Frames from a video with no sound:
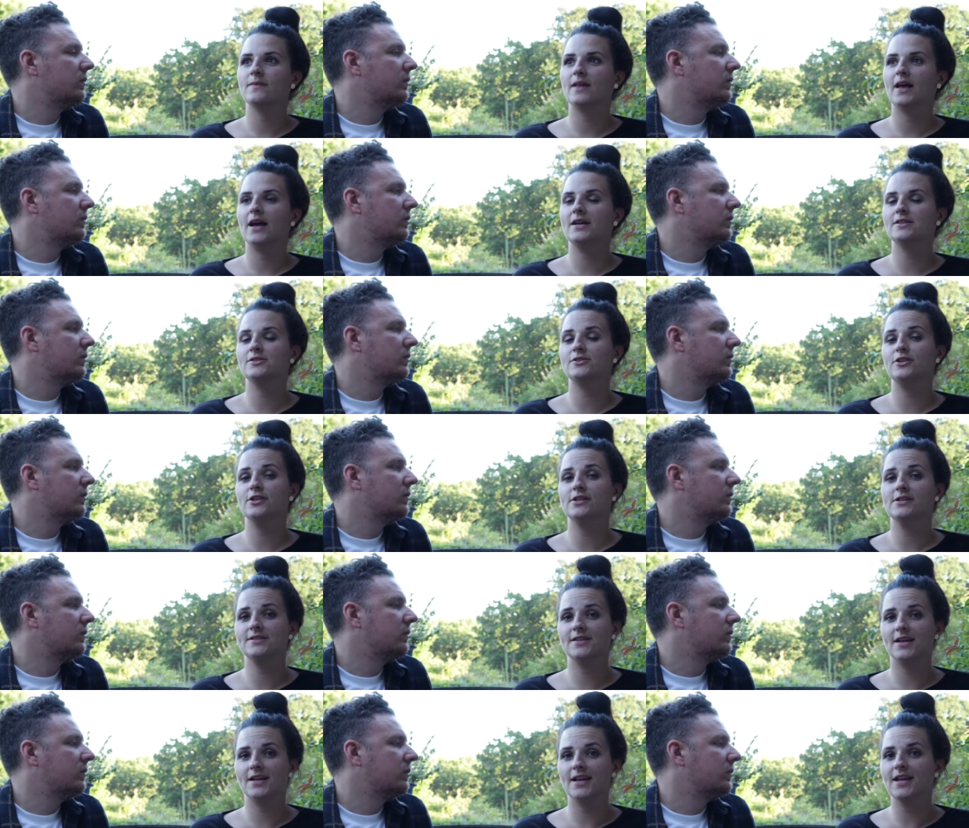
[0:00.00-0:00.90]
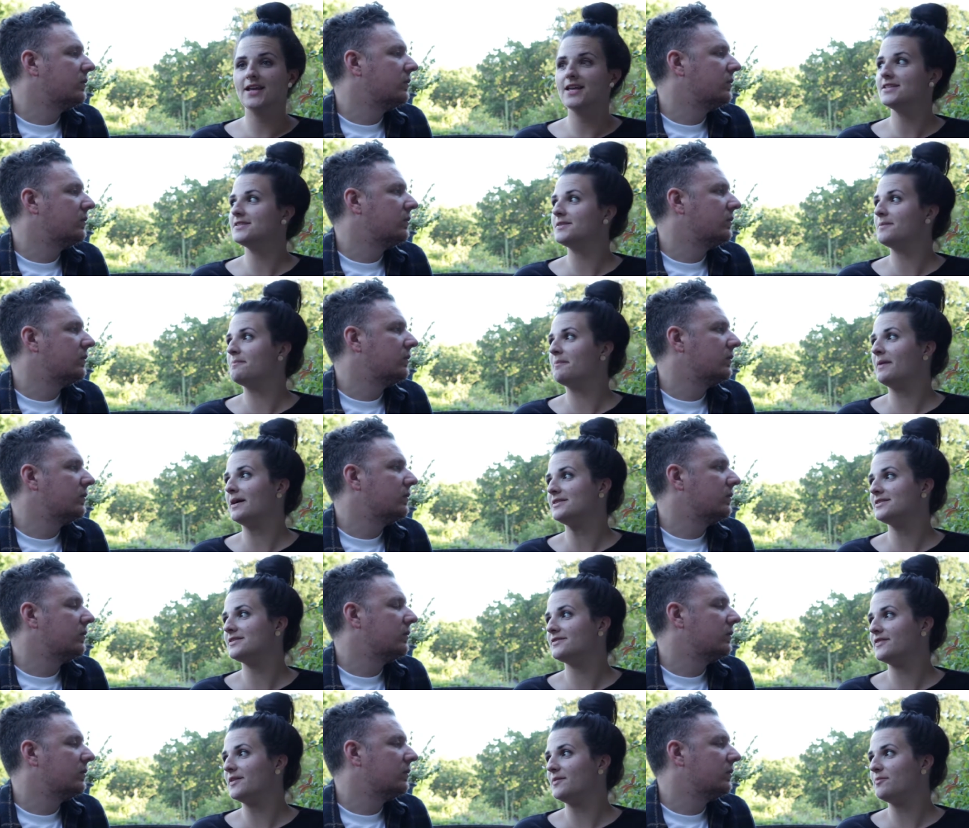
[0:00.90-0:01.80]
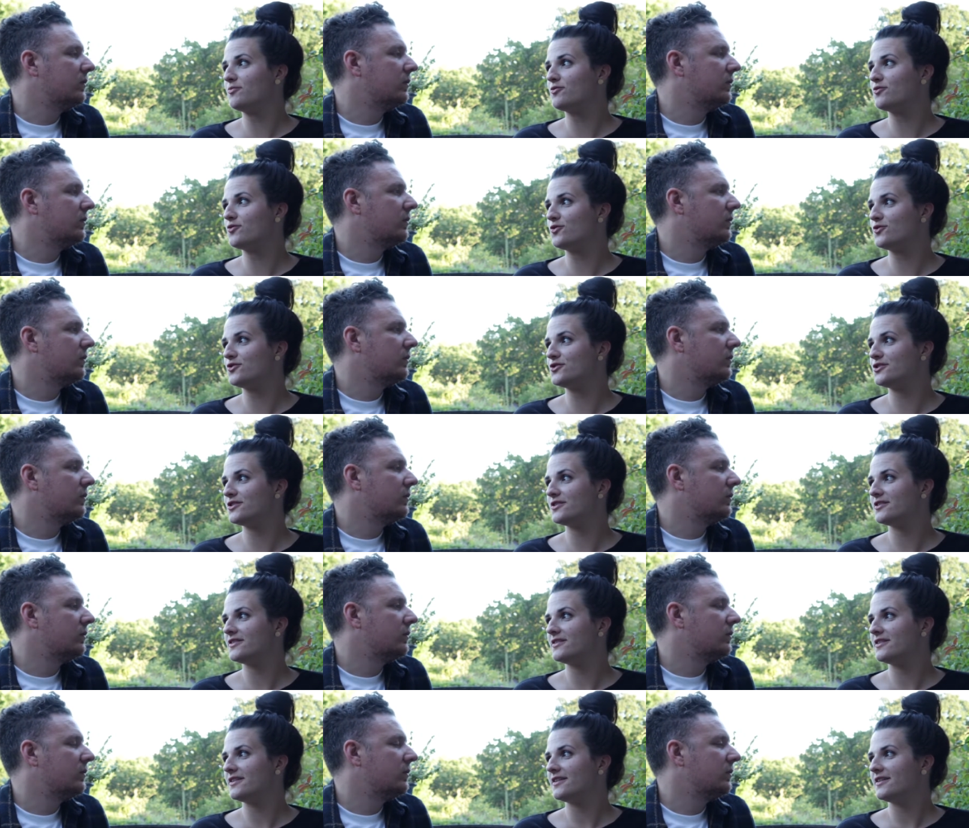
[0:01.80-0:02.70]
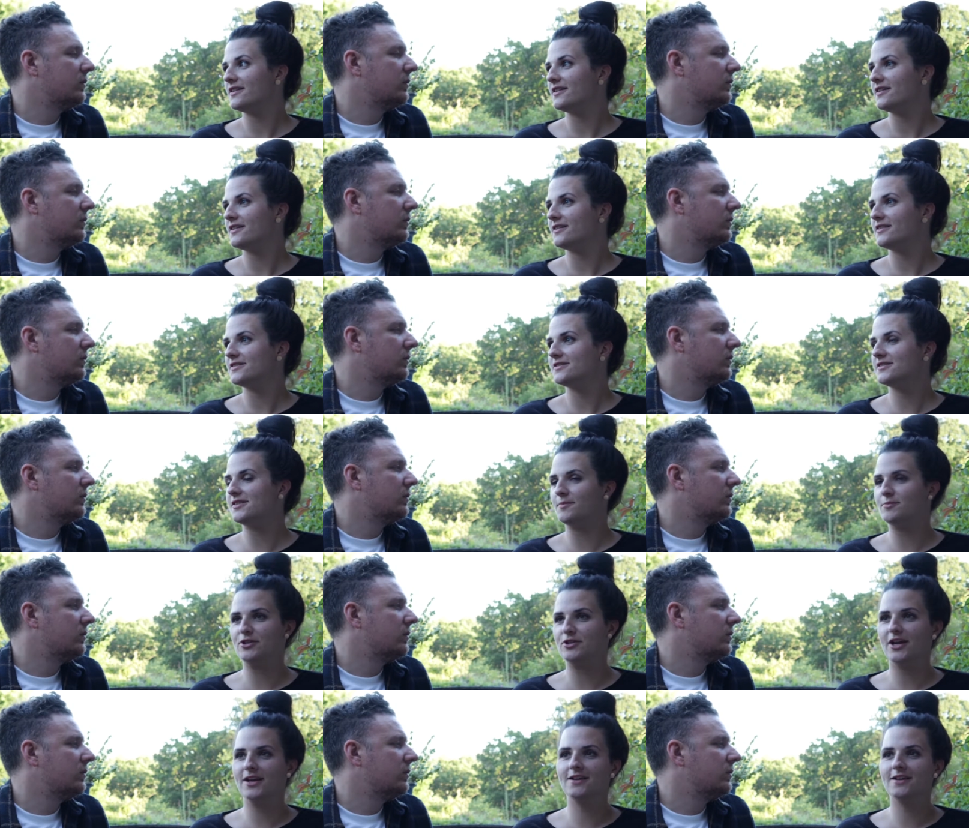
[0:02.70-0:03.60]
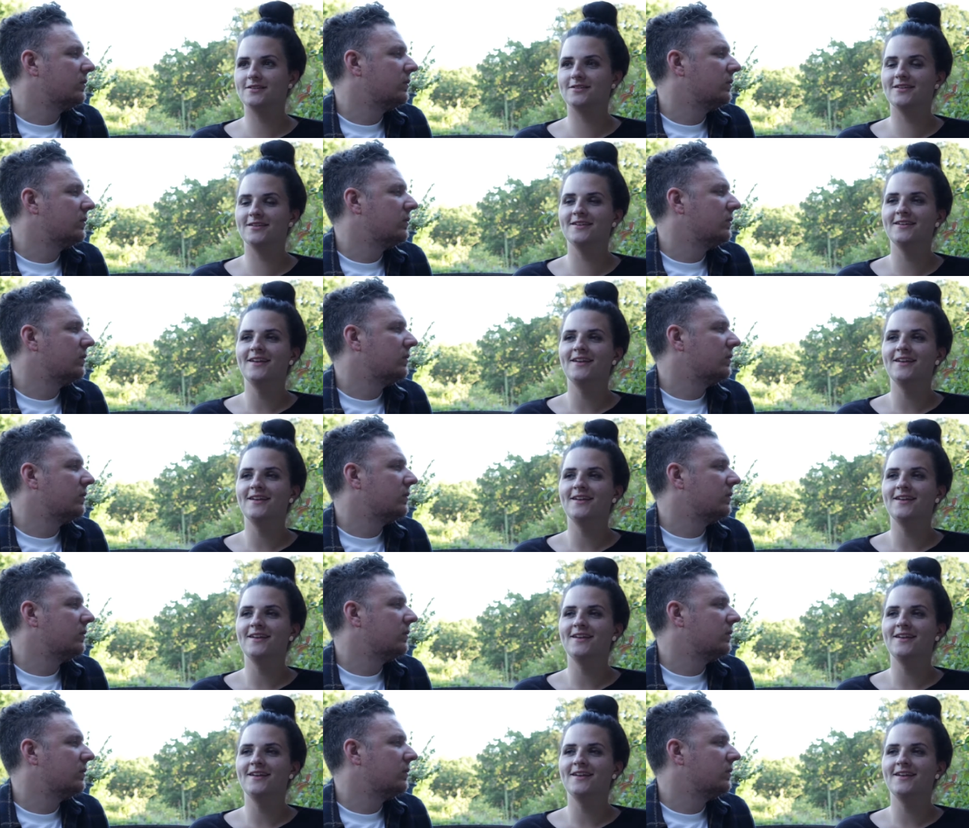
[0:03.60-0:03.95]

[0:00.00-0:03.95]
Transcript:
Speaker 1: as Luke said, it is a massively broad subject.